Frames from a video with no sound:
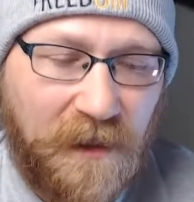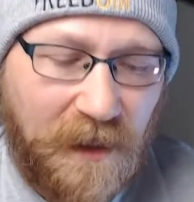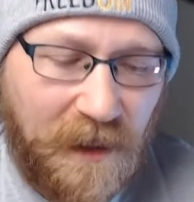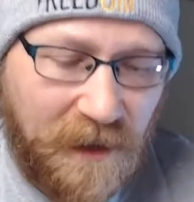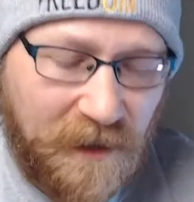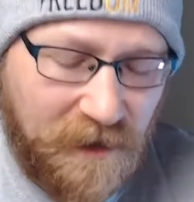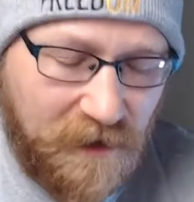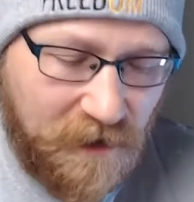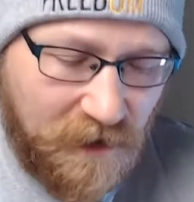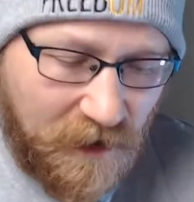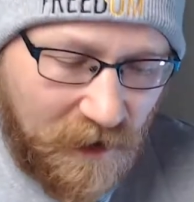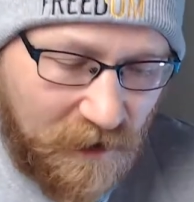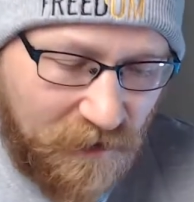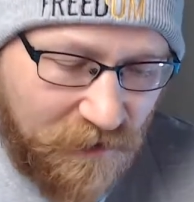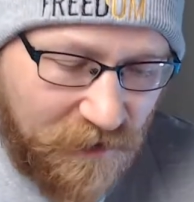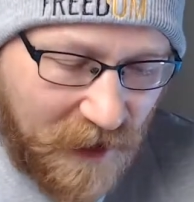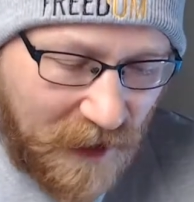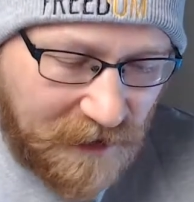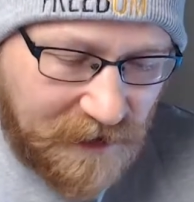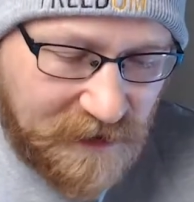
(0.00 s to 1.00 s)
And
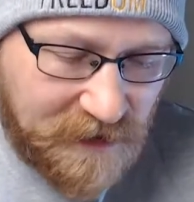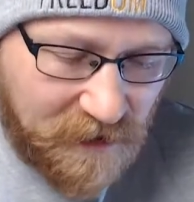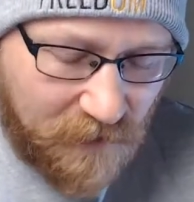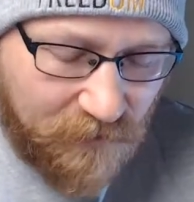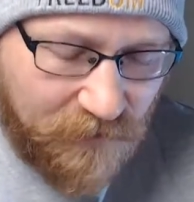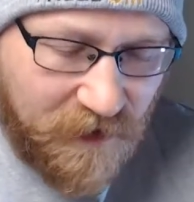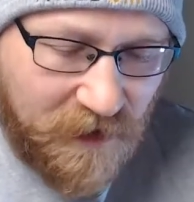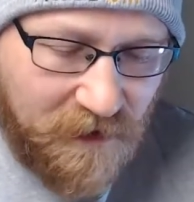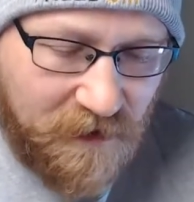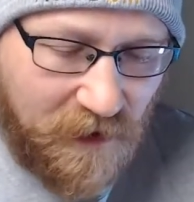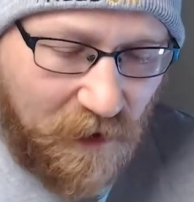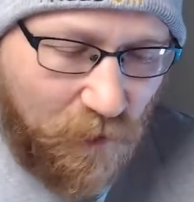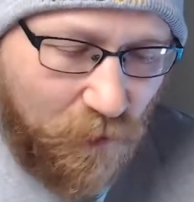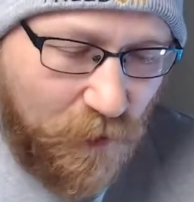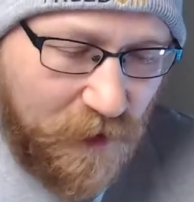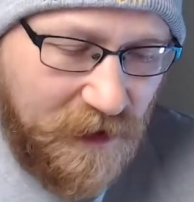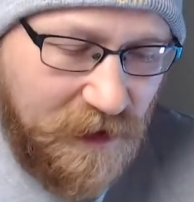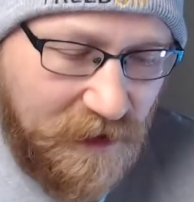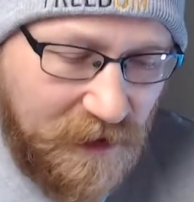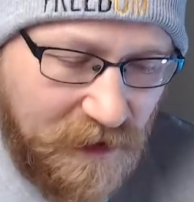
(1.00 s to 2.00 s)
that's something that
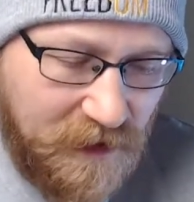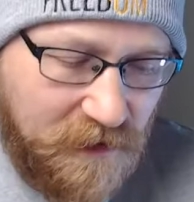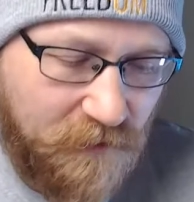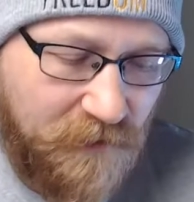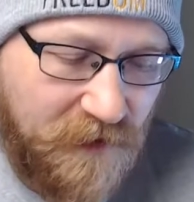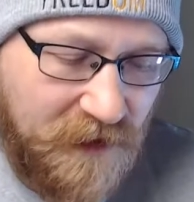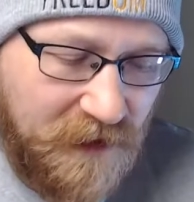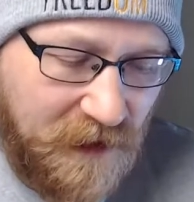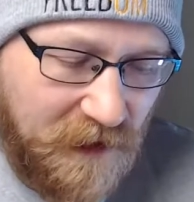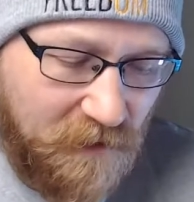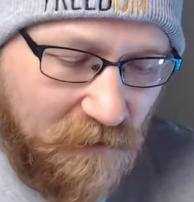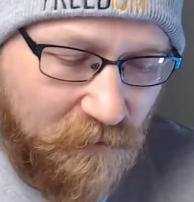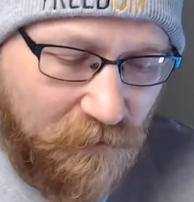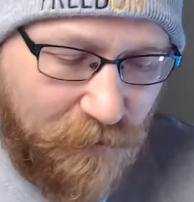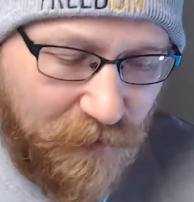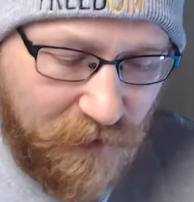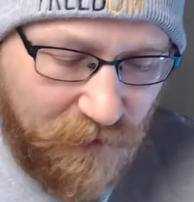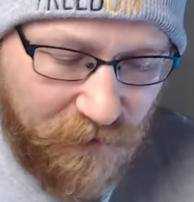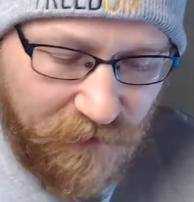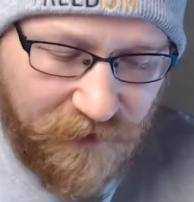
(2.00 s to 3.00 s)
we need to
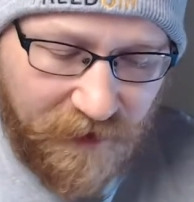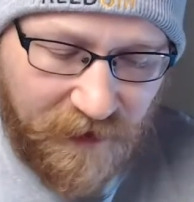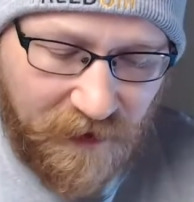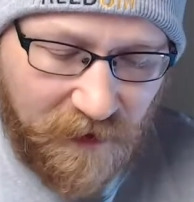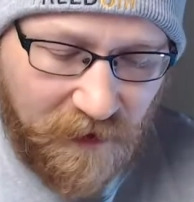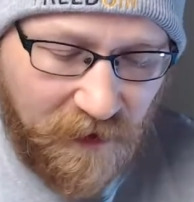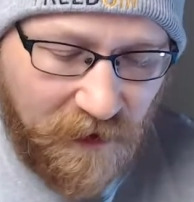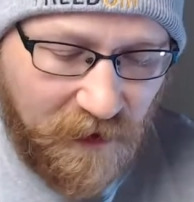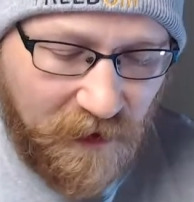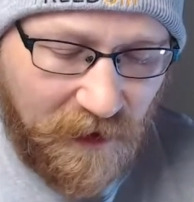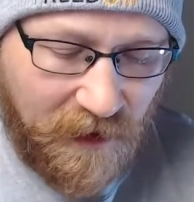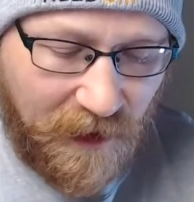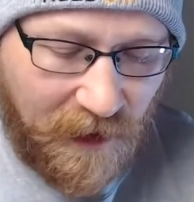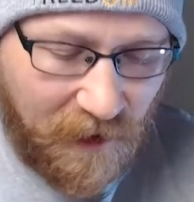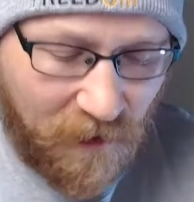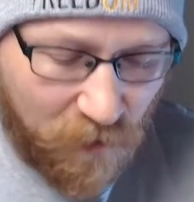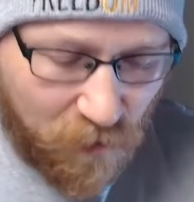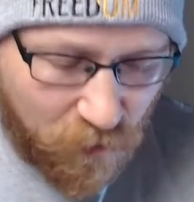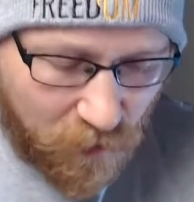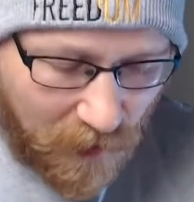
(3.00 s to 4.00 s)
begin building
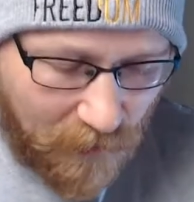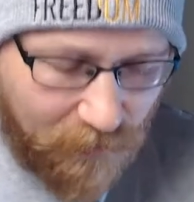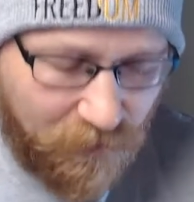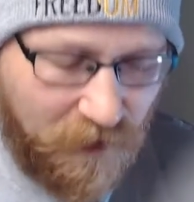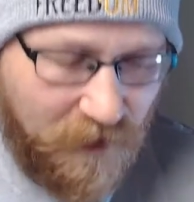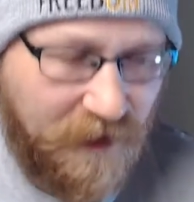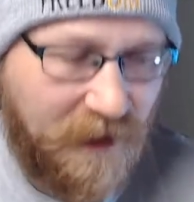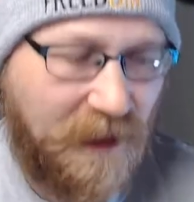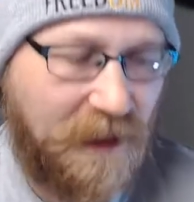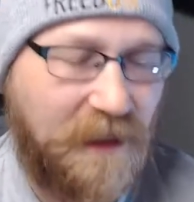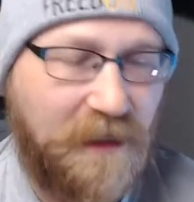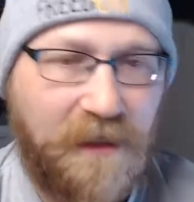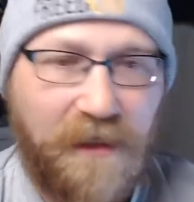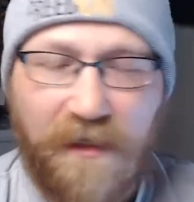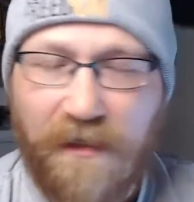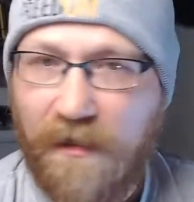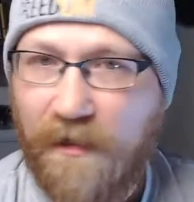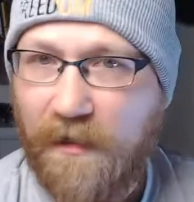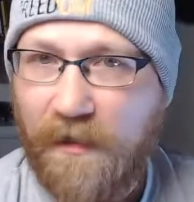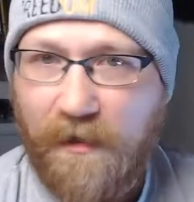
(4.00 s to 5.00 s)
and
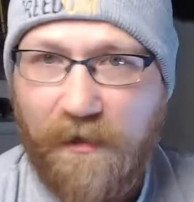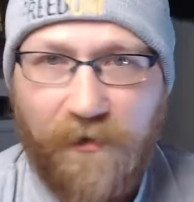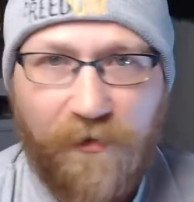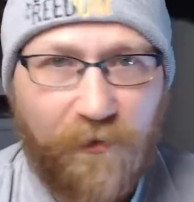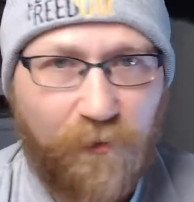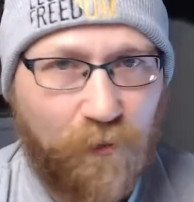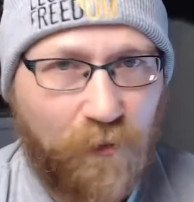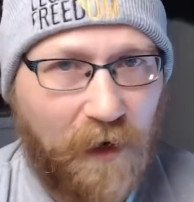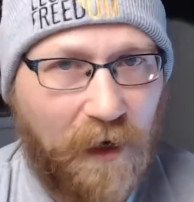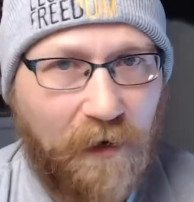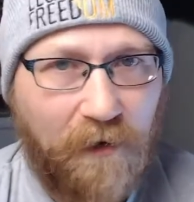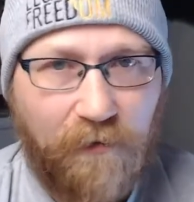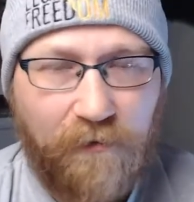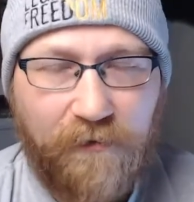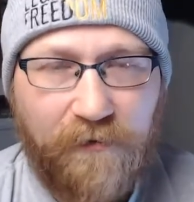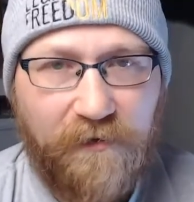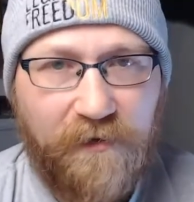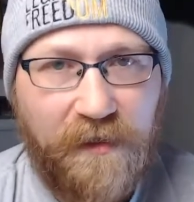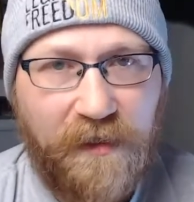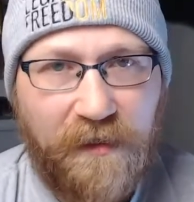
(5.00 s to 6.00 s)
replicating
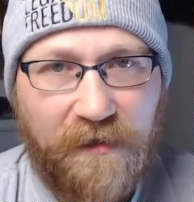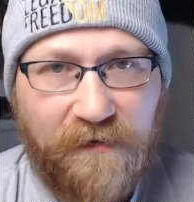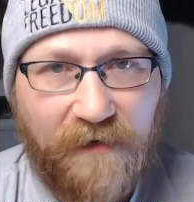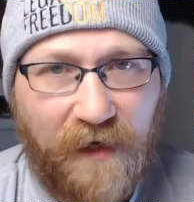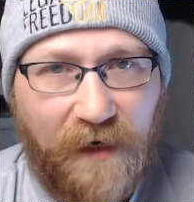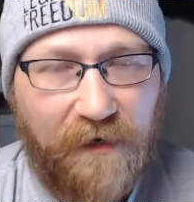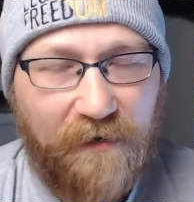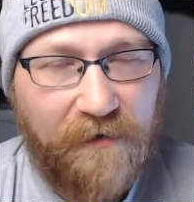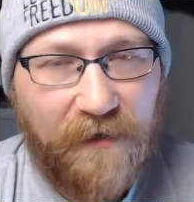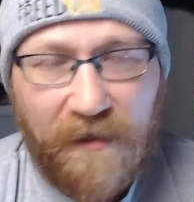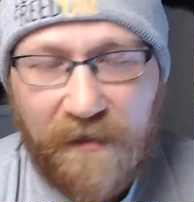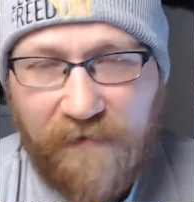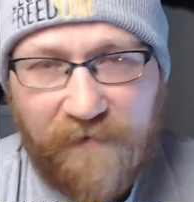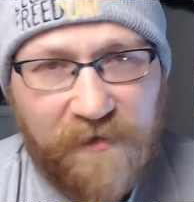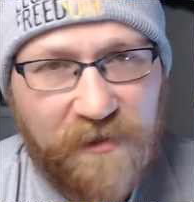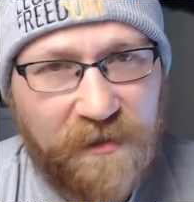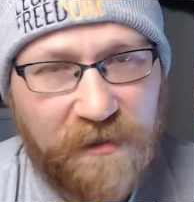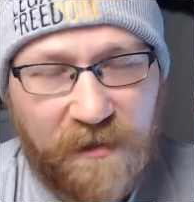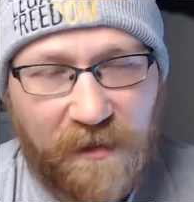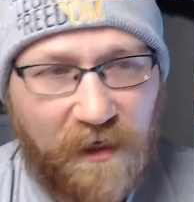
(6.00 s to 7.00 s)
throughout the entire, not
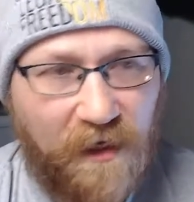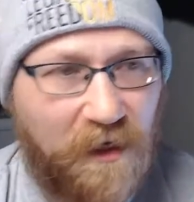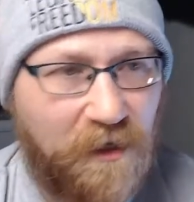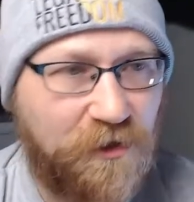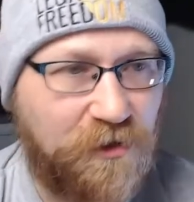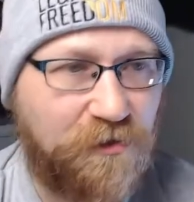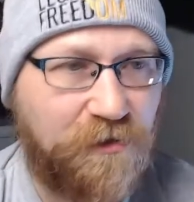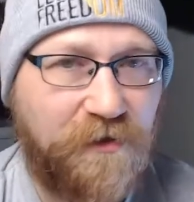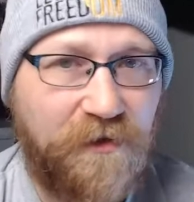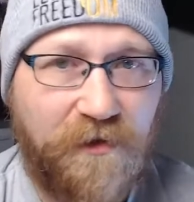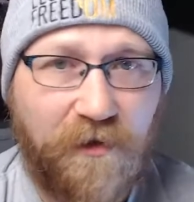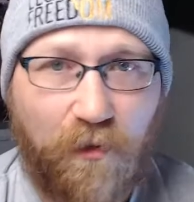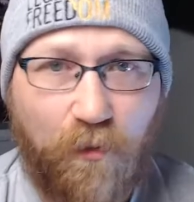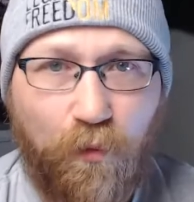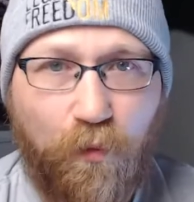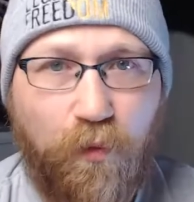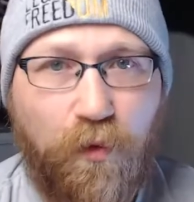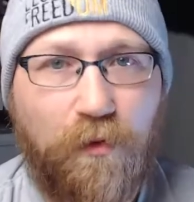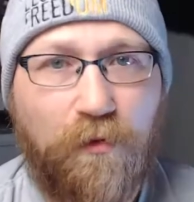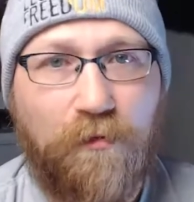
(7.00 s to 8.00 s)
even just the country, the
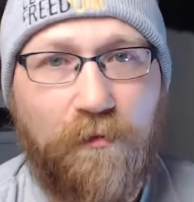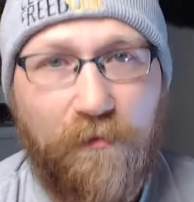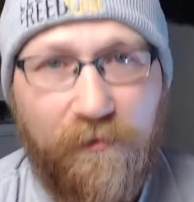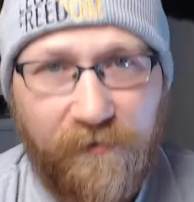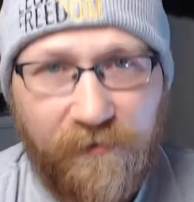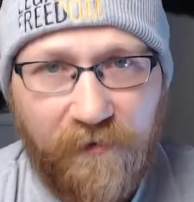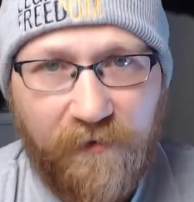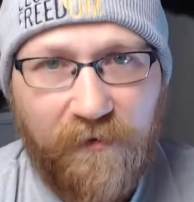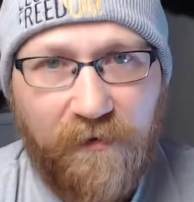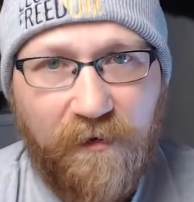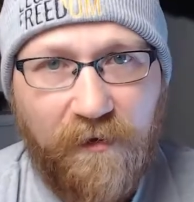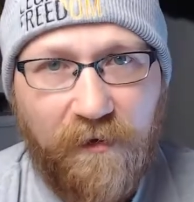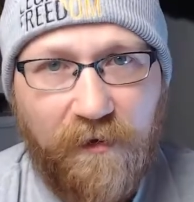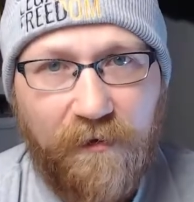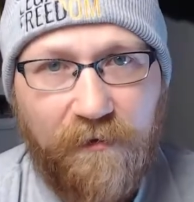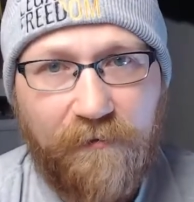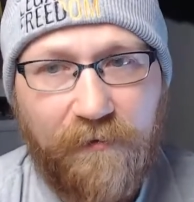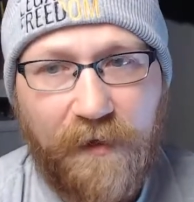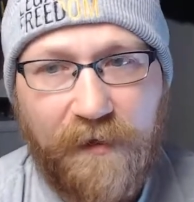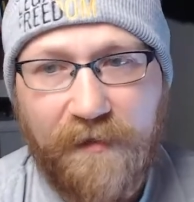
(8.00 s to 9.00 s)
world,
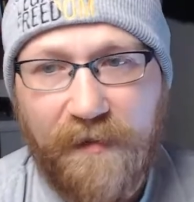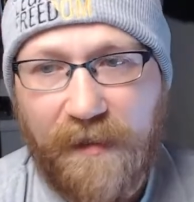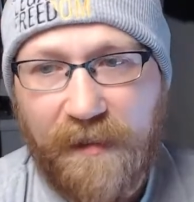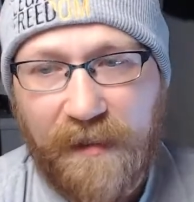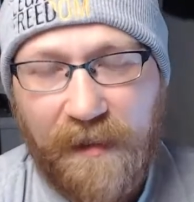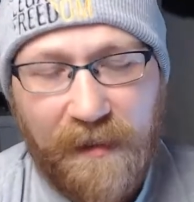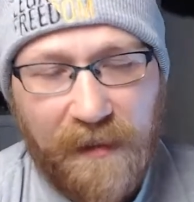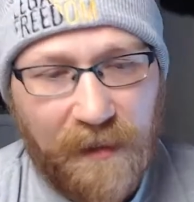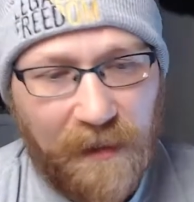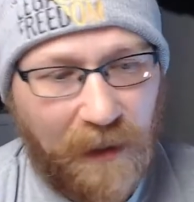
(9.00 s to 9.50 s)
right? Like